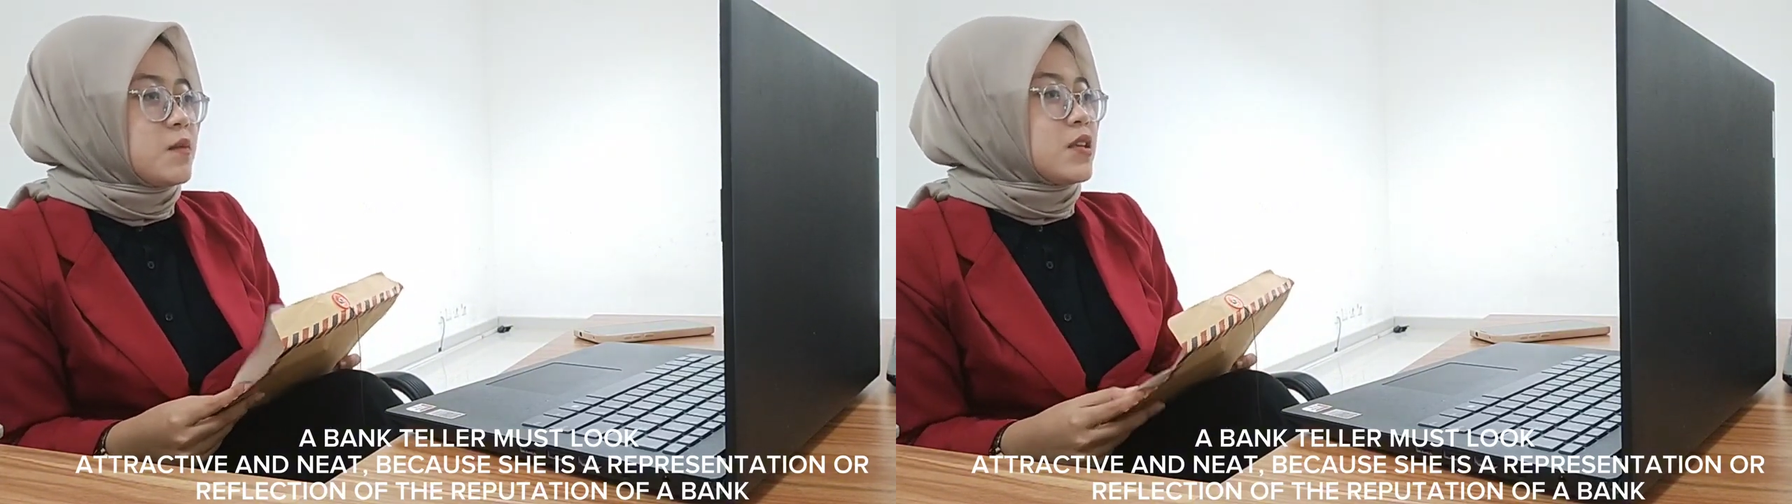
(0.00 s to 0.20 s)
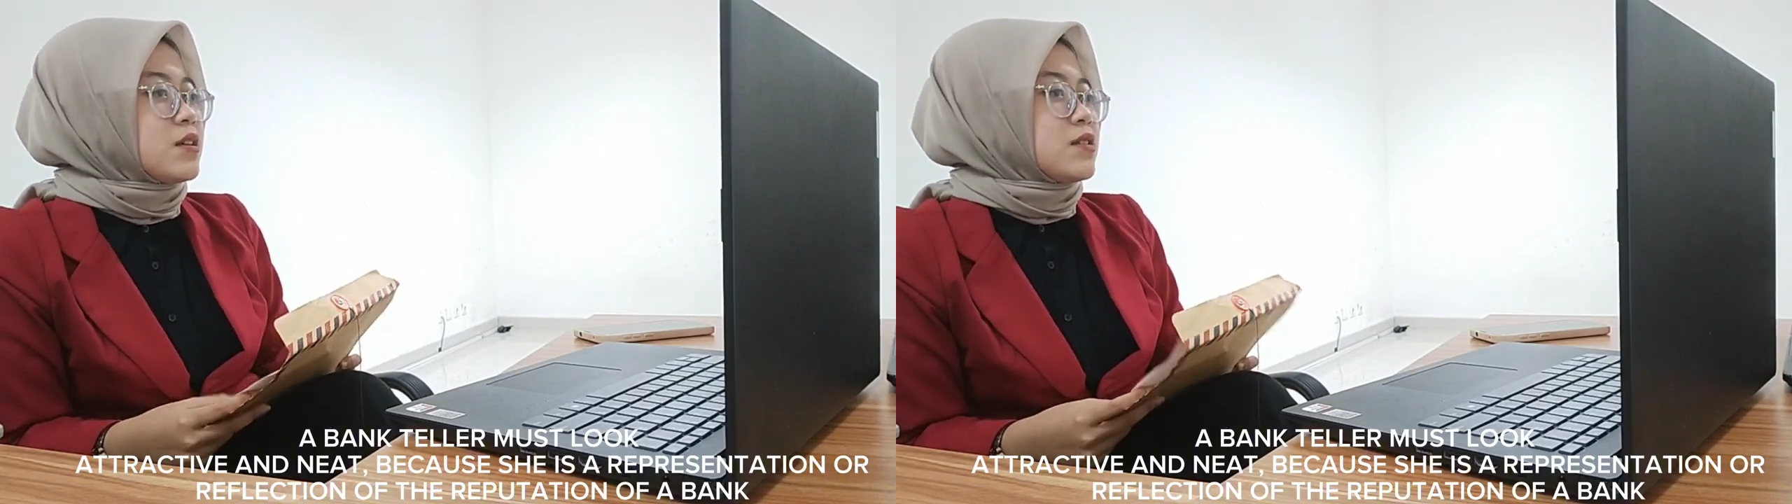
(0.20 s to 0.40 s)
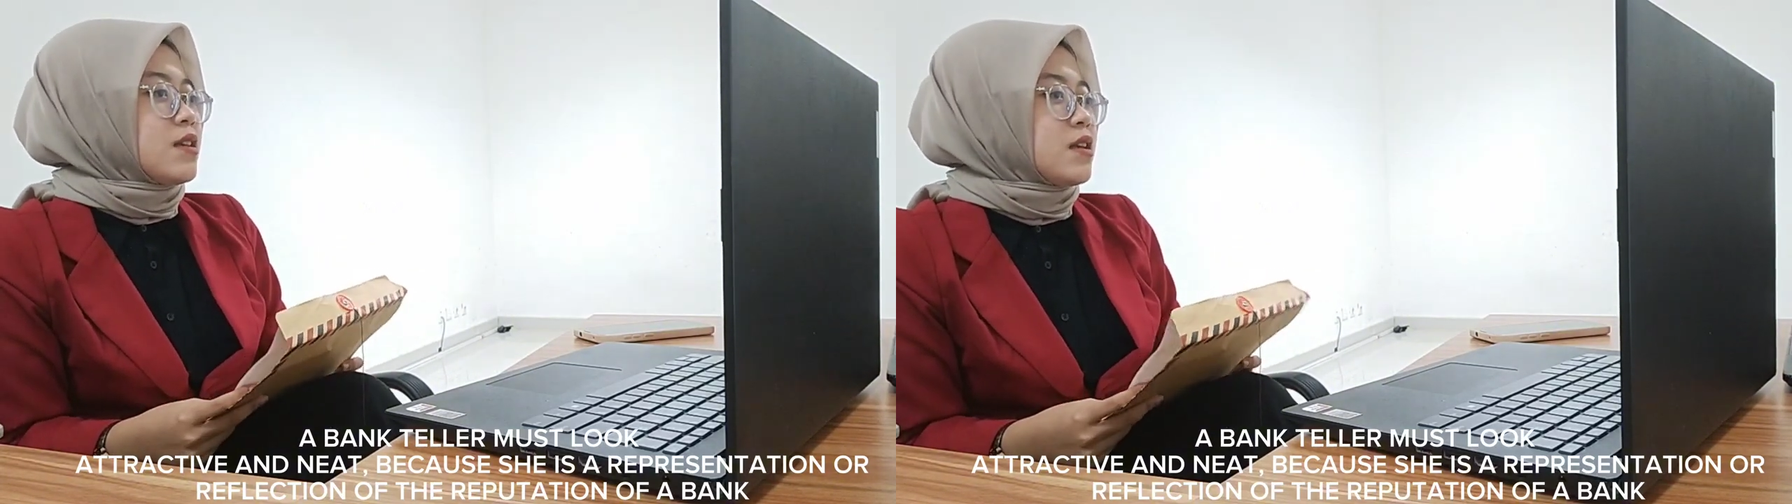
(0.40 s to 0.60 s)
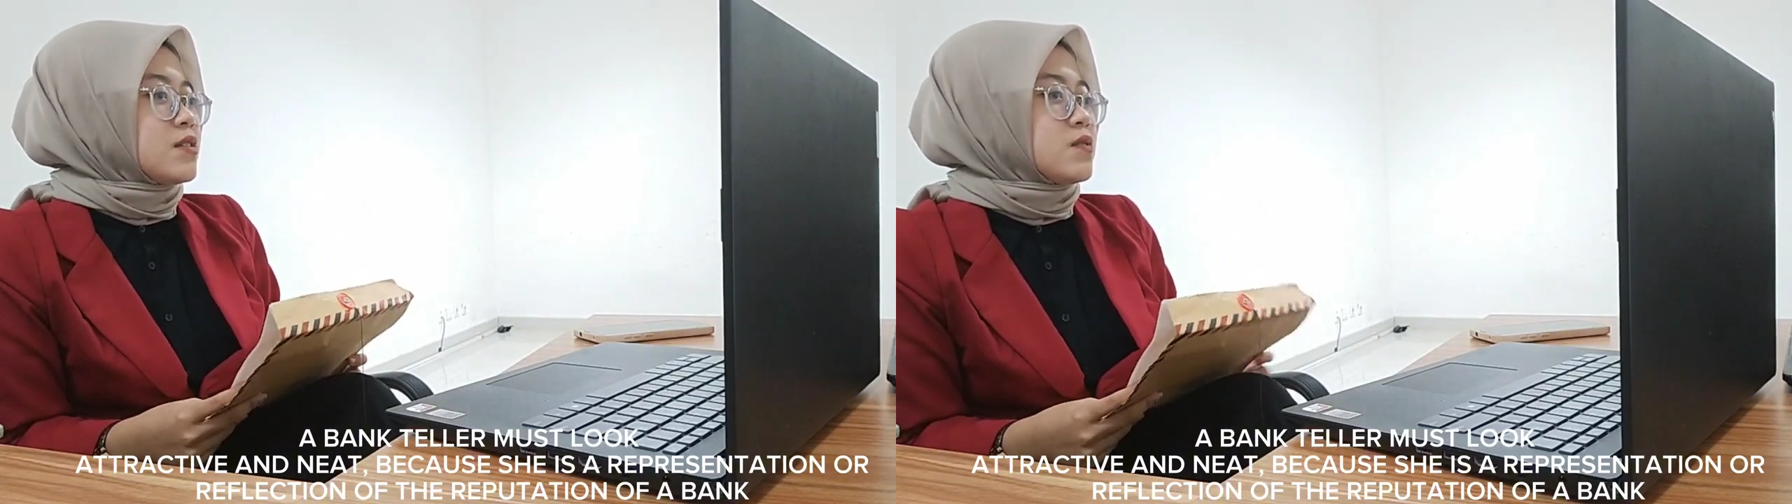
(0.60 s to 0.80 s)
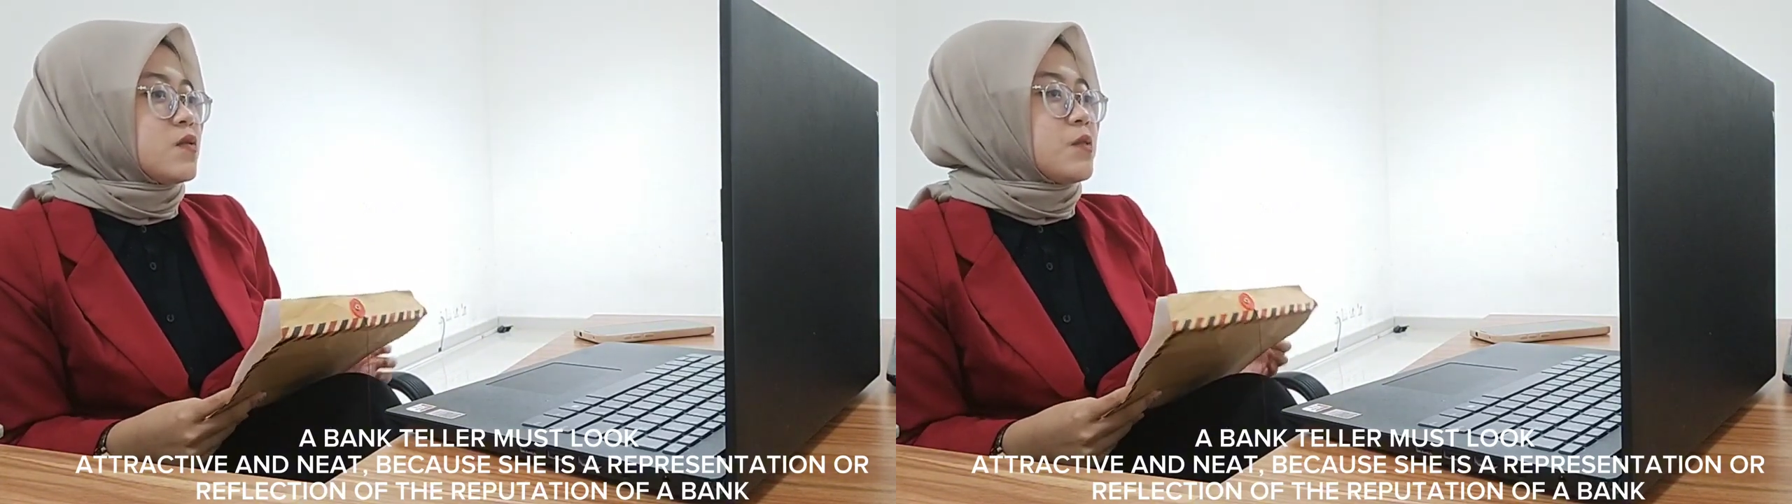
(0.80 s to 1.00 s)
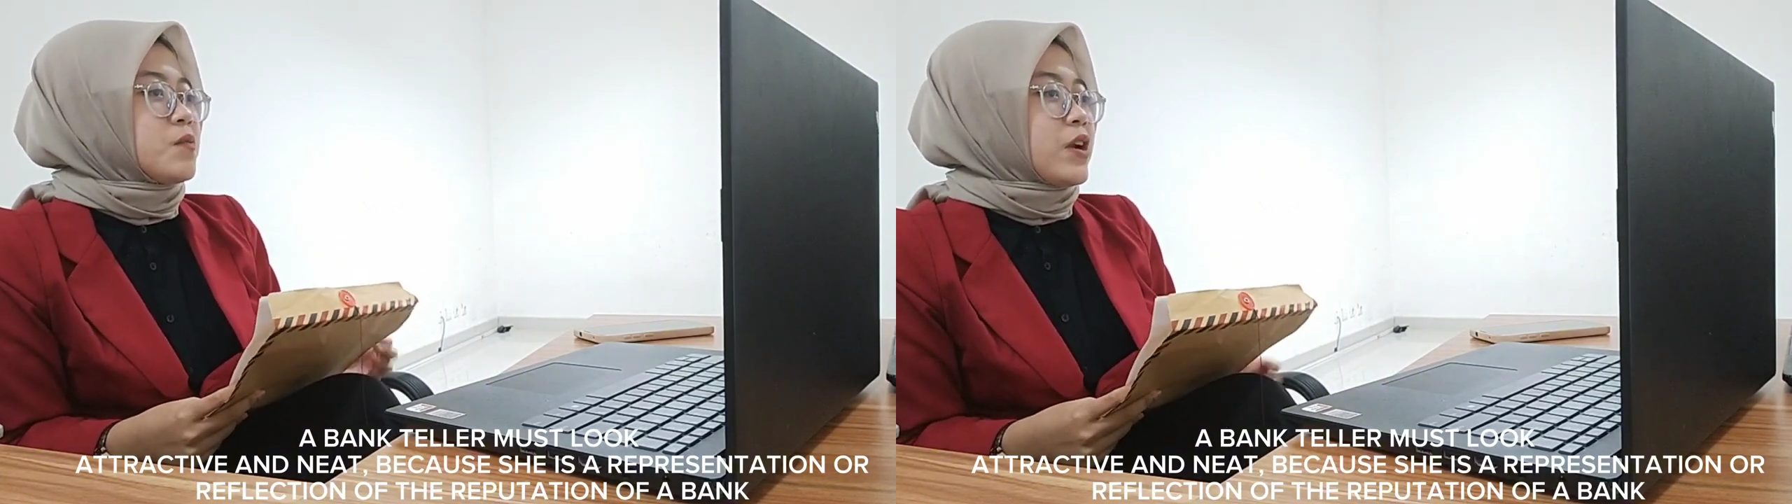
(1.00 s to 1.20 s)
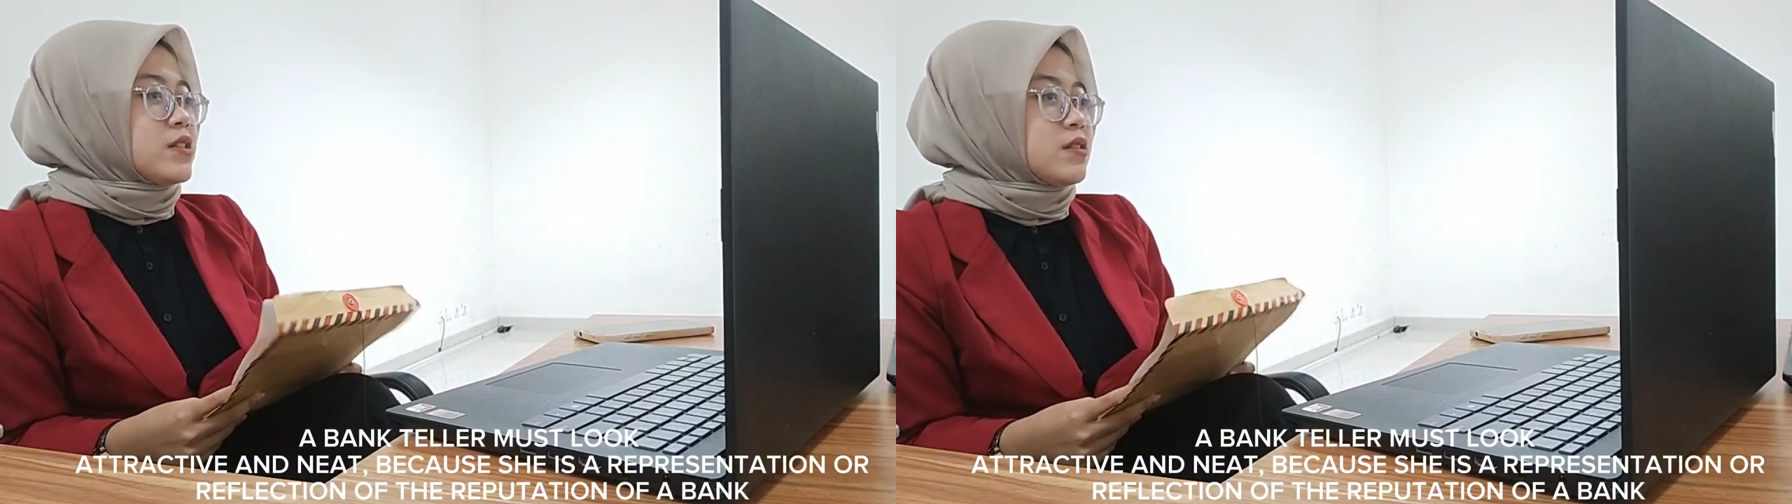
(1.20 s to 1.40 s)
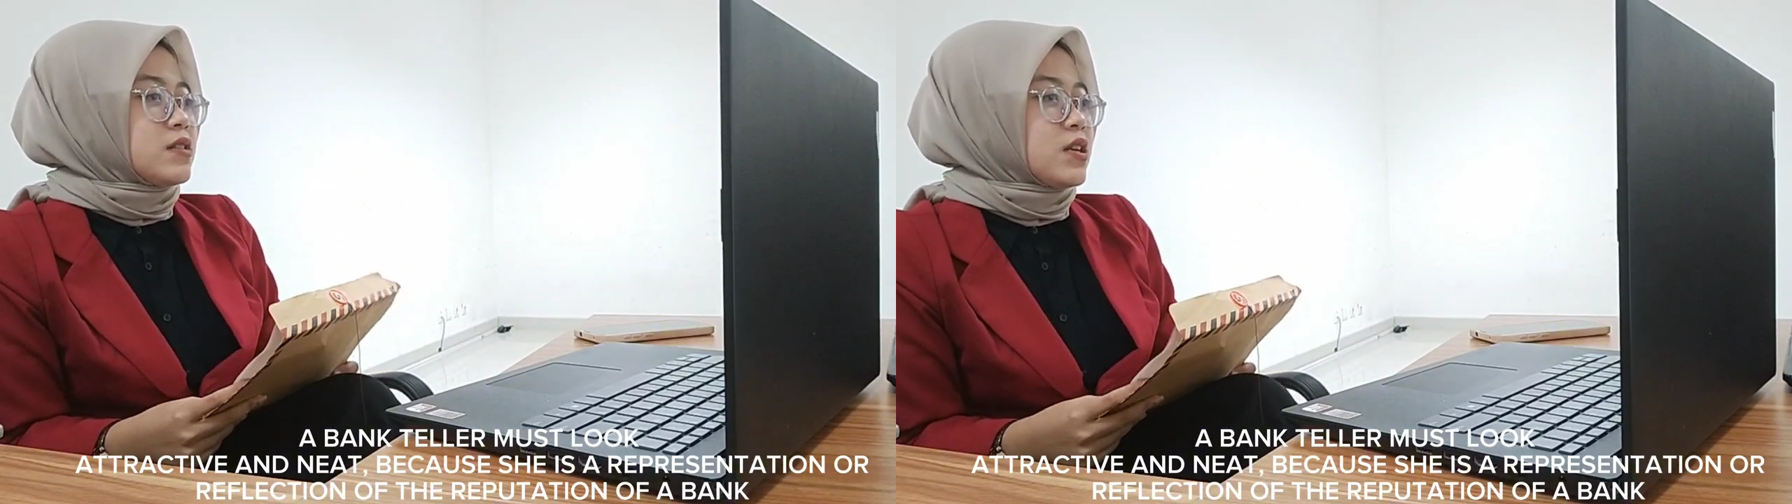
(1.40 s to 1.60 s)
because he is
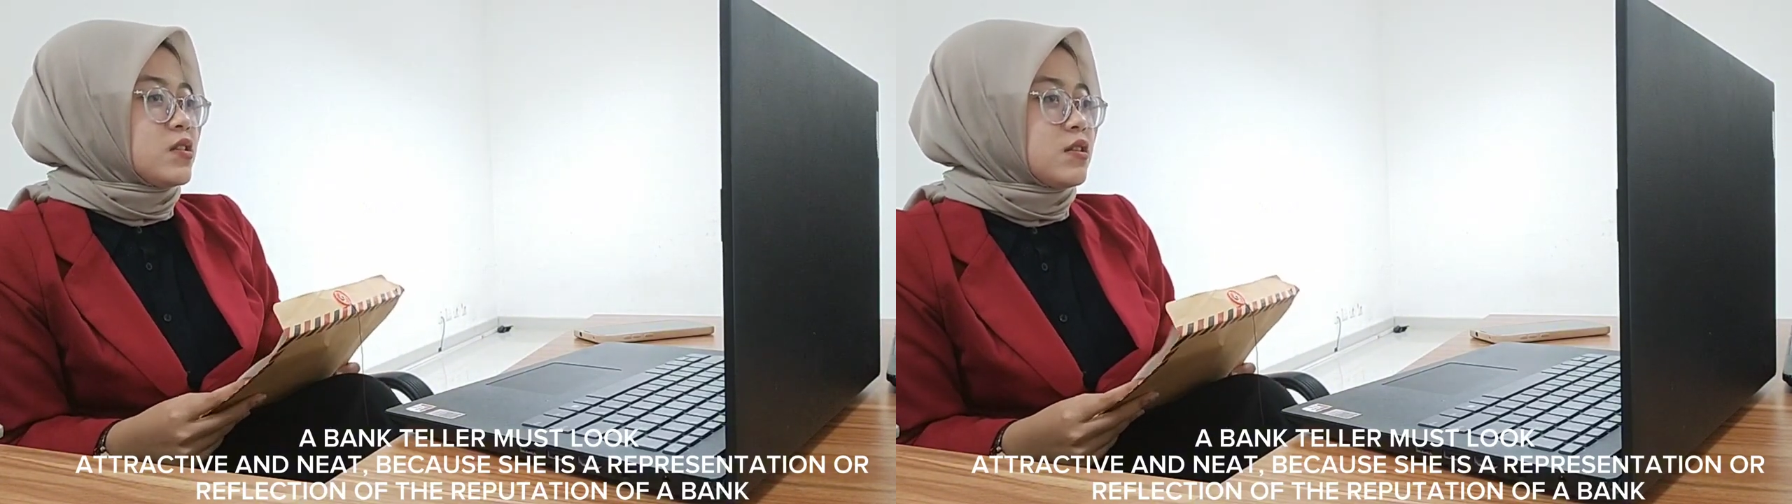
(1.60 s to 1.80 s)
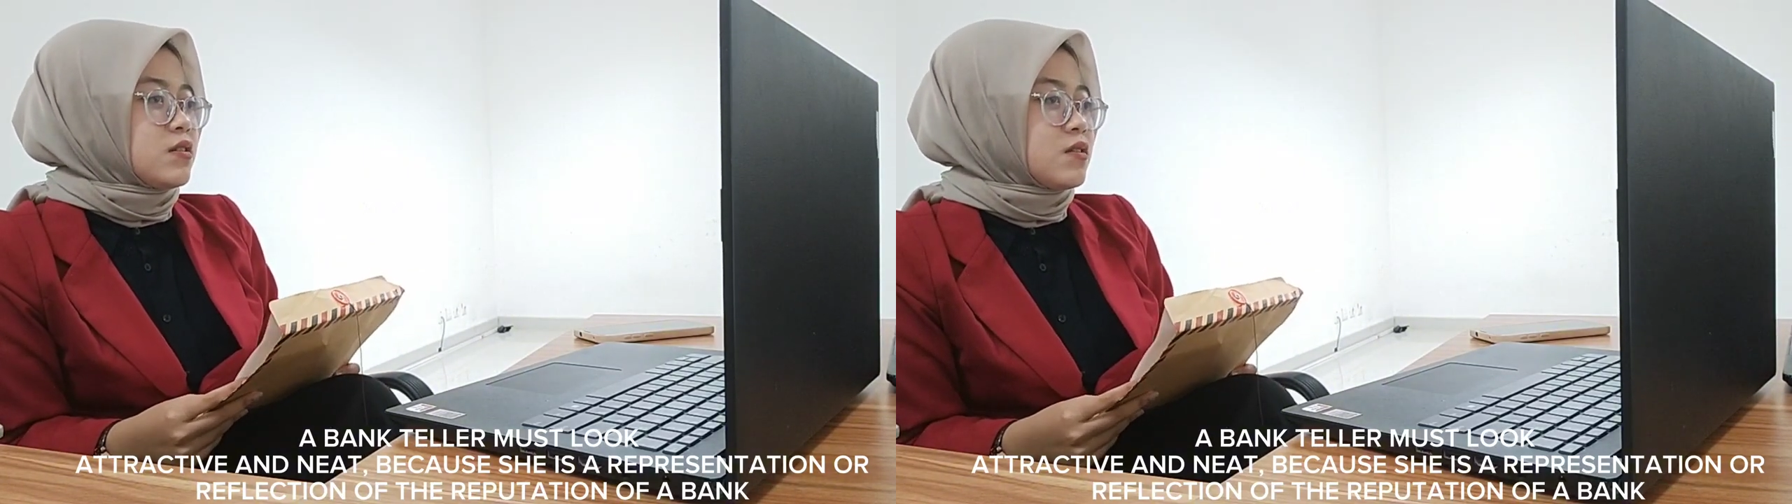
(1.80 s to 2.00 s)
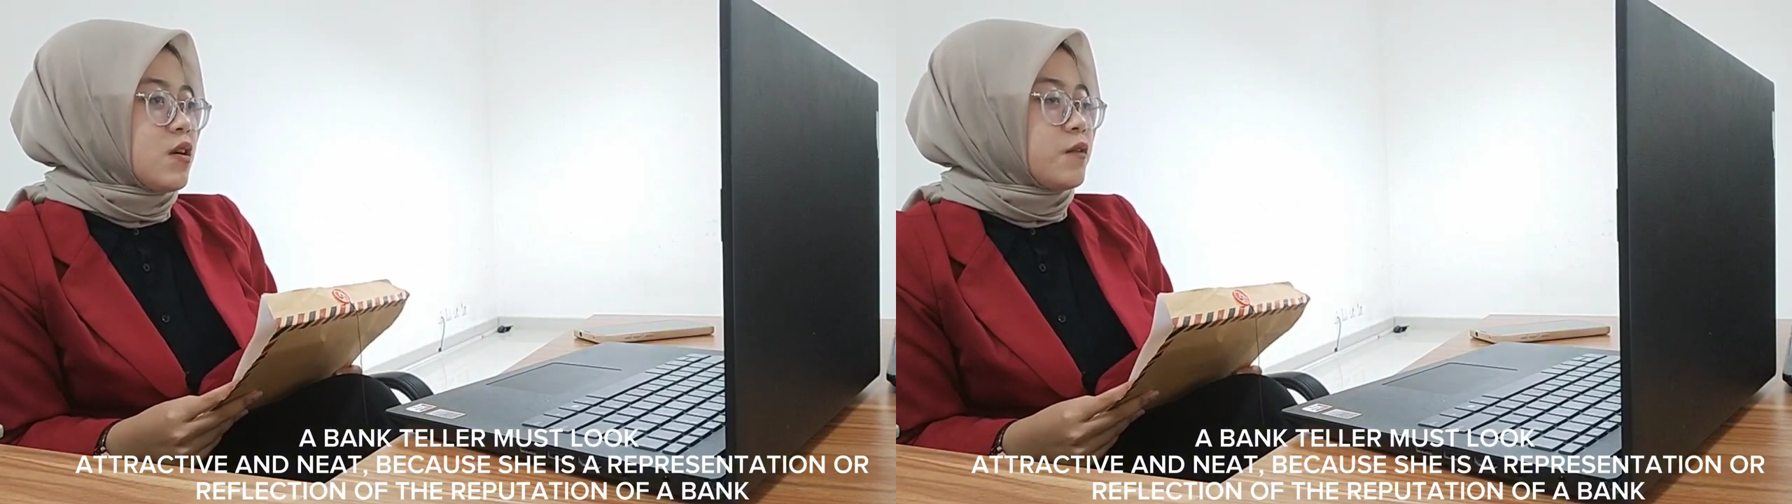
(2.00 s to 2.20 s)
representation